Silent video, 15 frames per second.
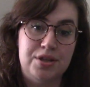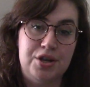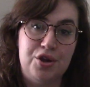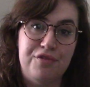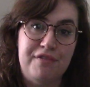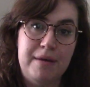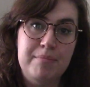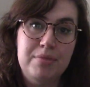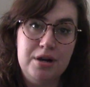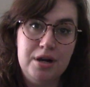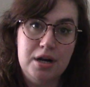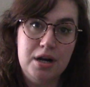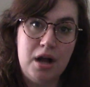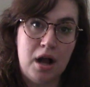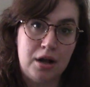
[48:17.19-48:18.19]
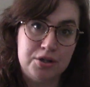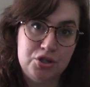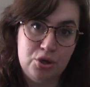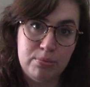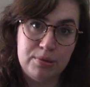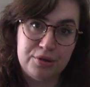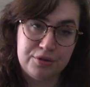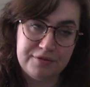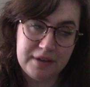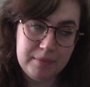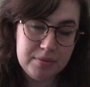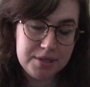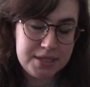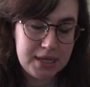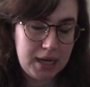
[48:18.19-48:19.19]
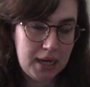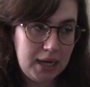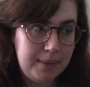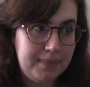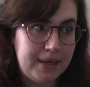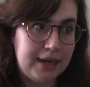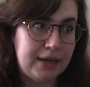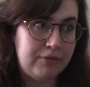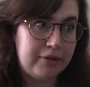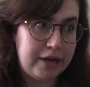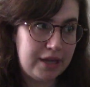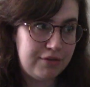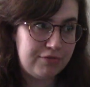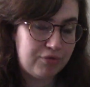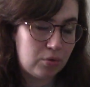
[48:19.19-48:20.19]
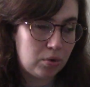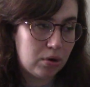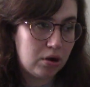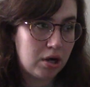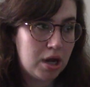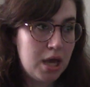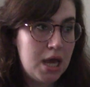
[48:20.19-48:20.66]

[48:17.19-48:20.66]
the October-November time, getting ready for